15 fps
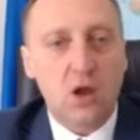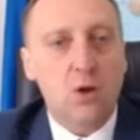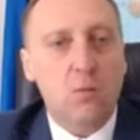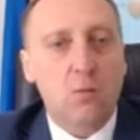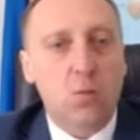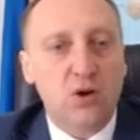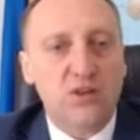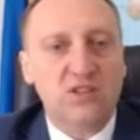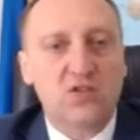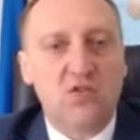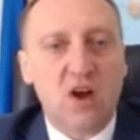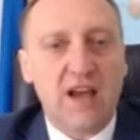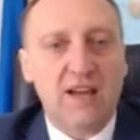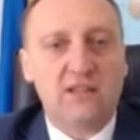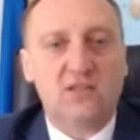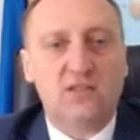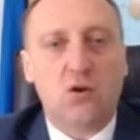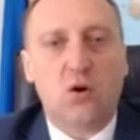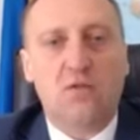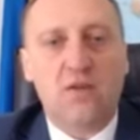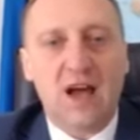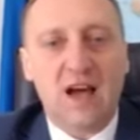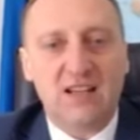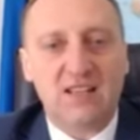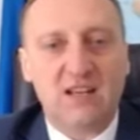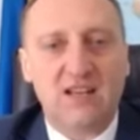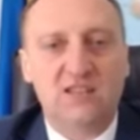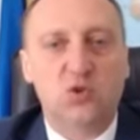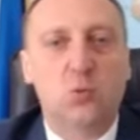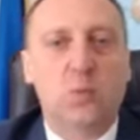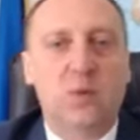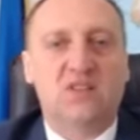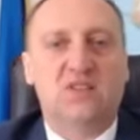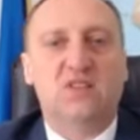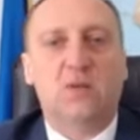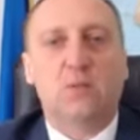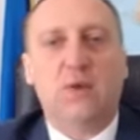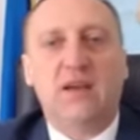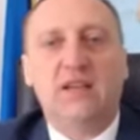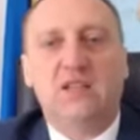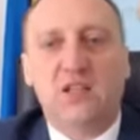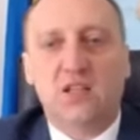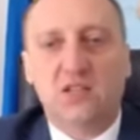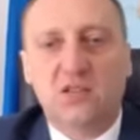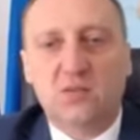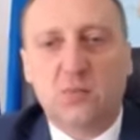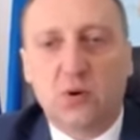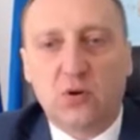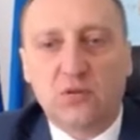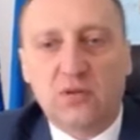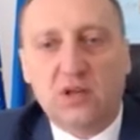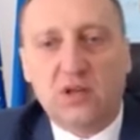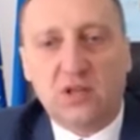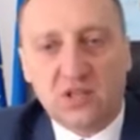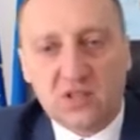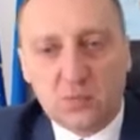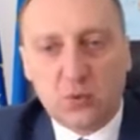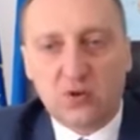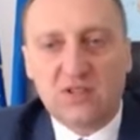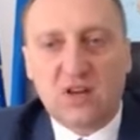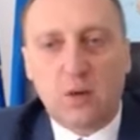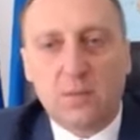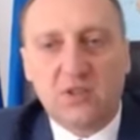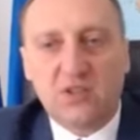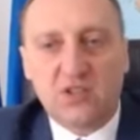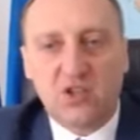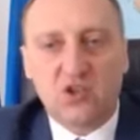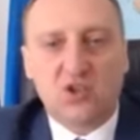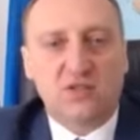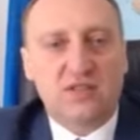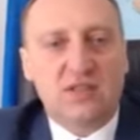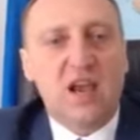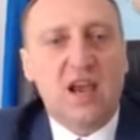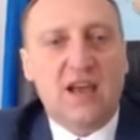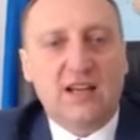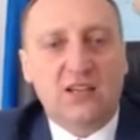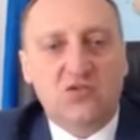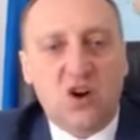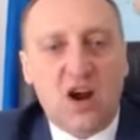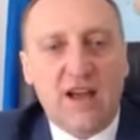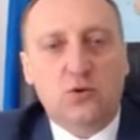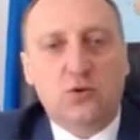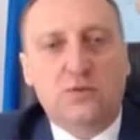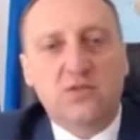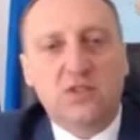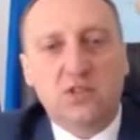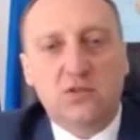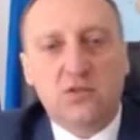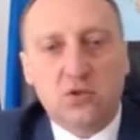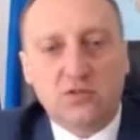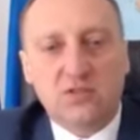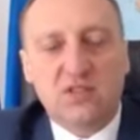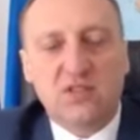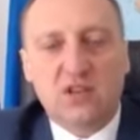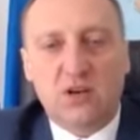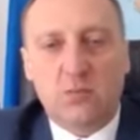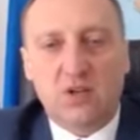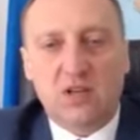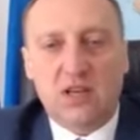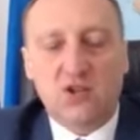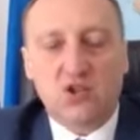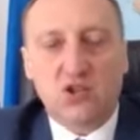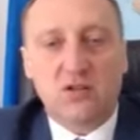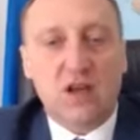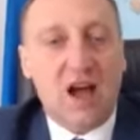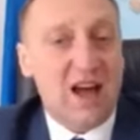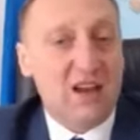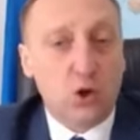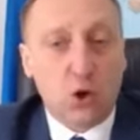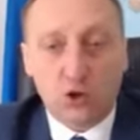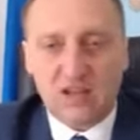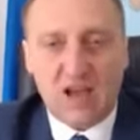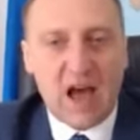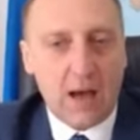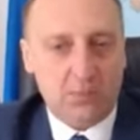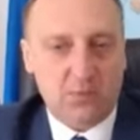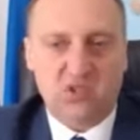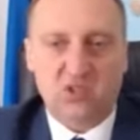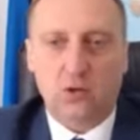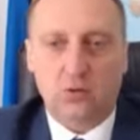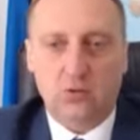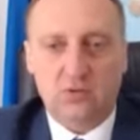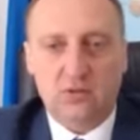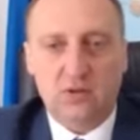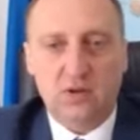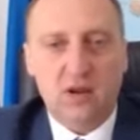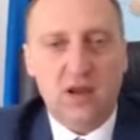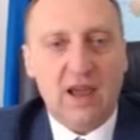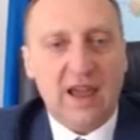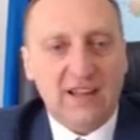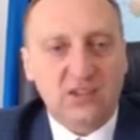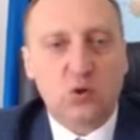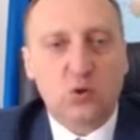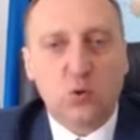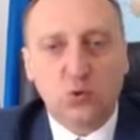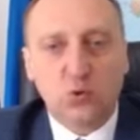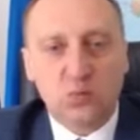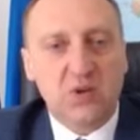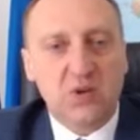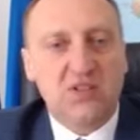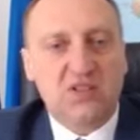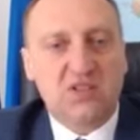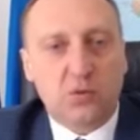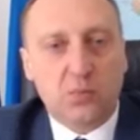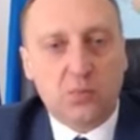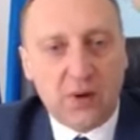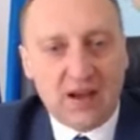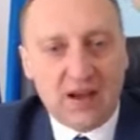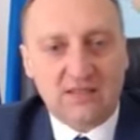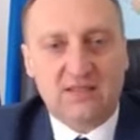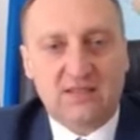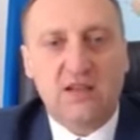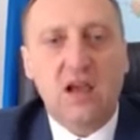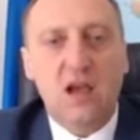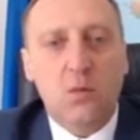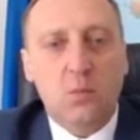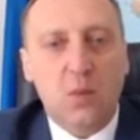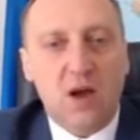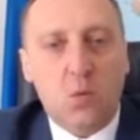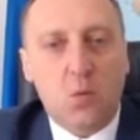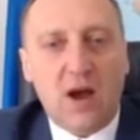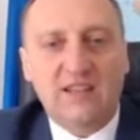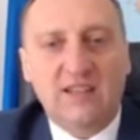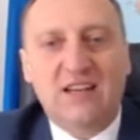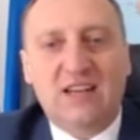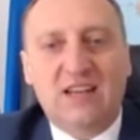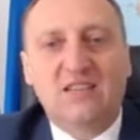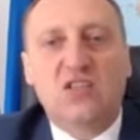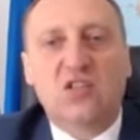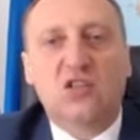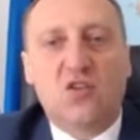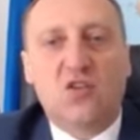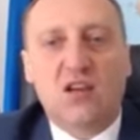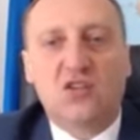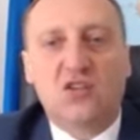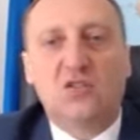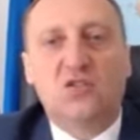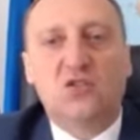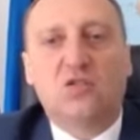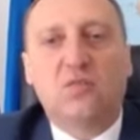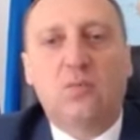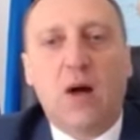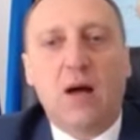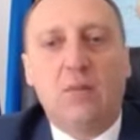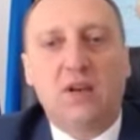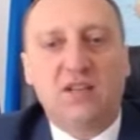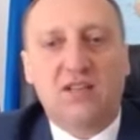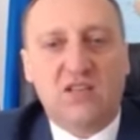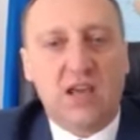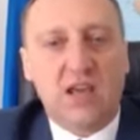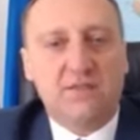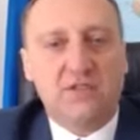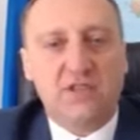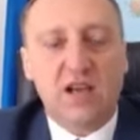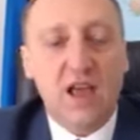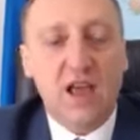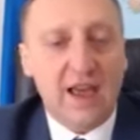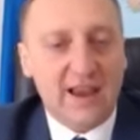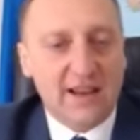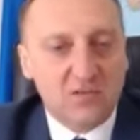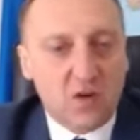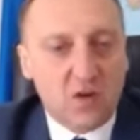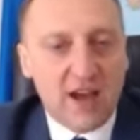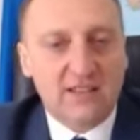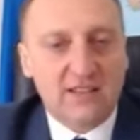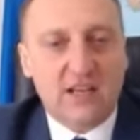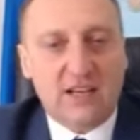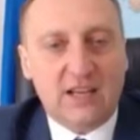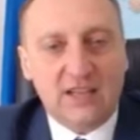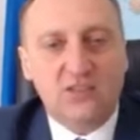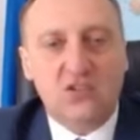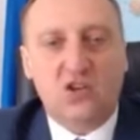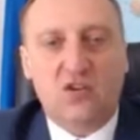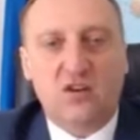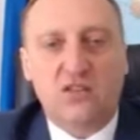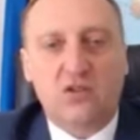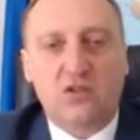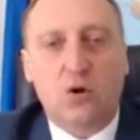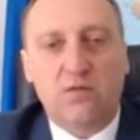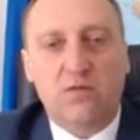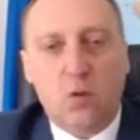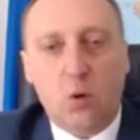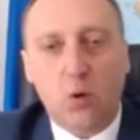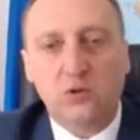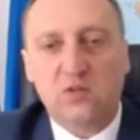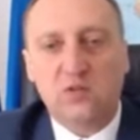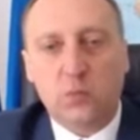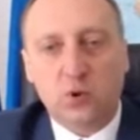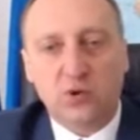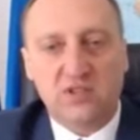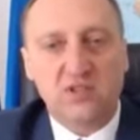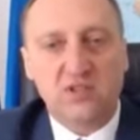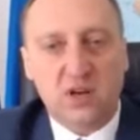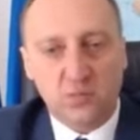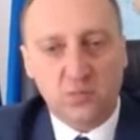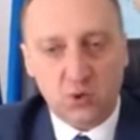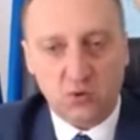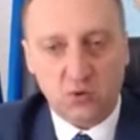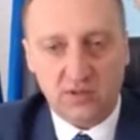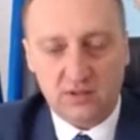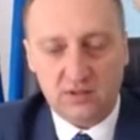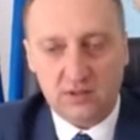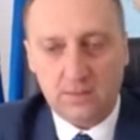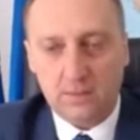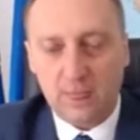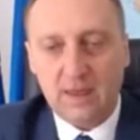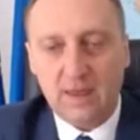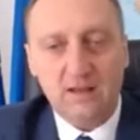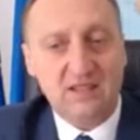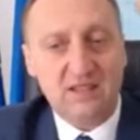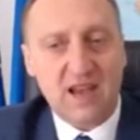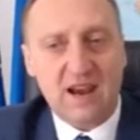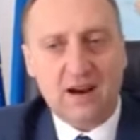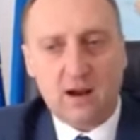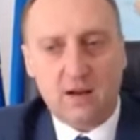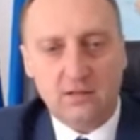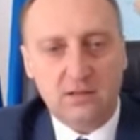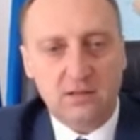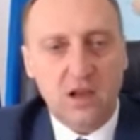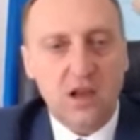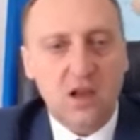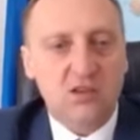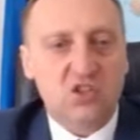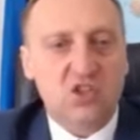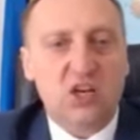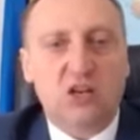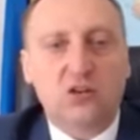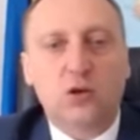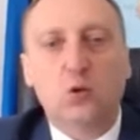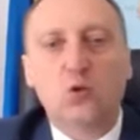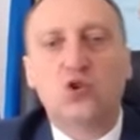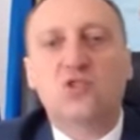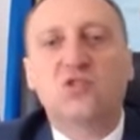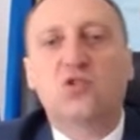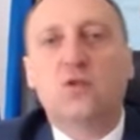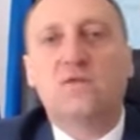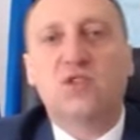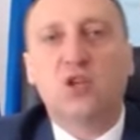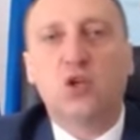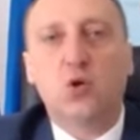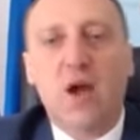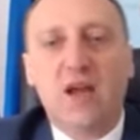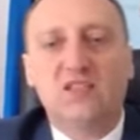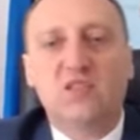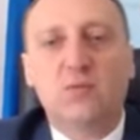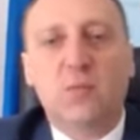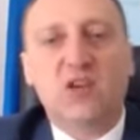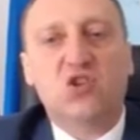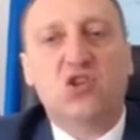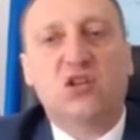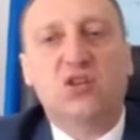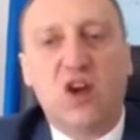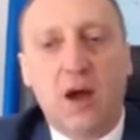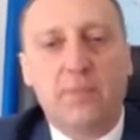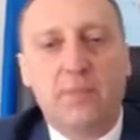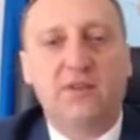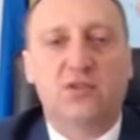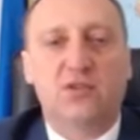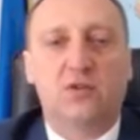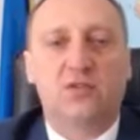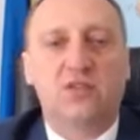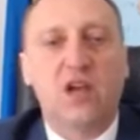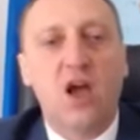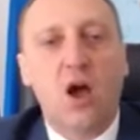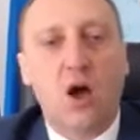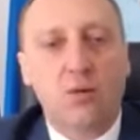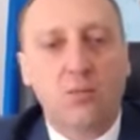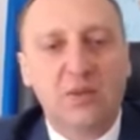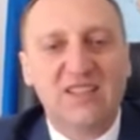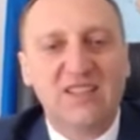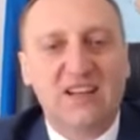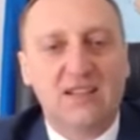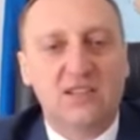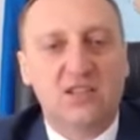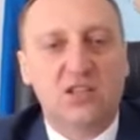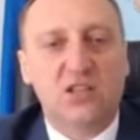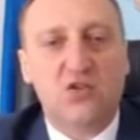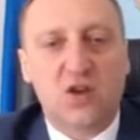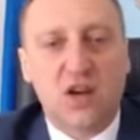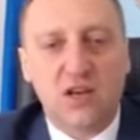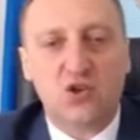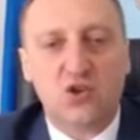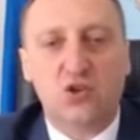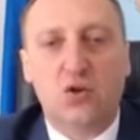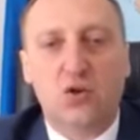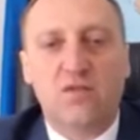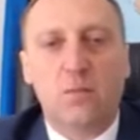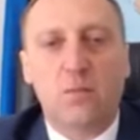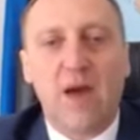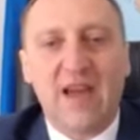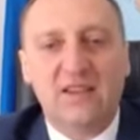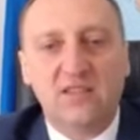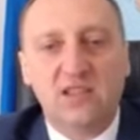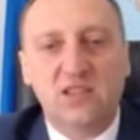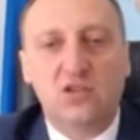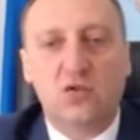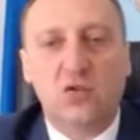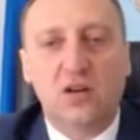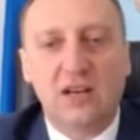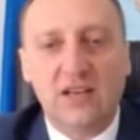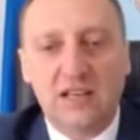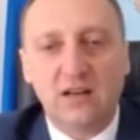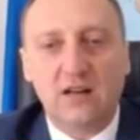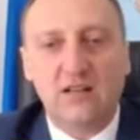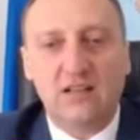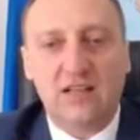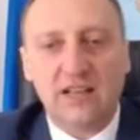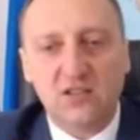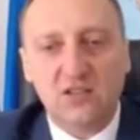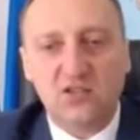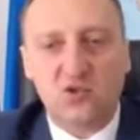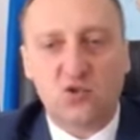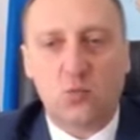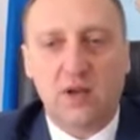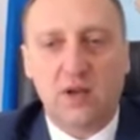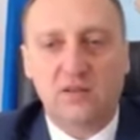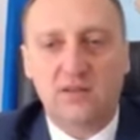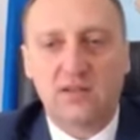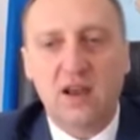both the rights of athletes to participate in, sport, in sports competitions and right of non-discrimination are not absolute and could be surpassed by wider considerations of public safety and wider interests of whole sporting community. Second, the conclusions of the UN special rapporteurs omit consideration of mandatory legal instruments